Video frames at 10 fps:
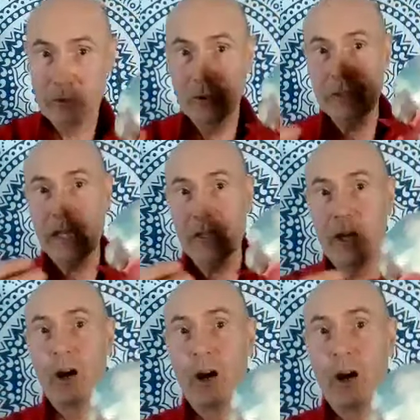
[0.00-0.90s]
So you get
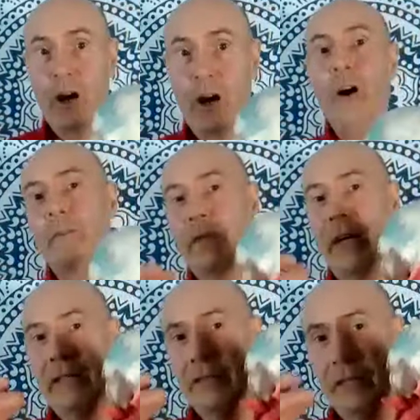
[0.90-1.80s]
the heart
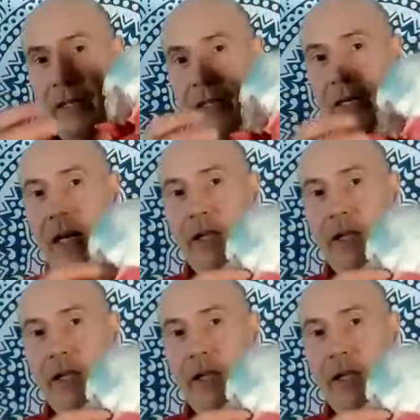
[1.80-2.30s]
of the face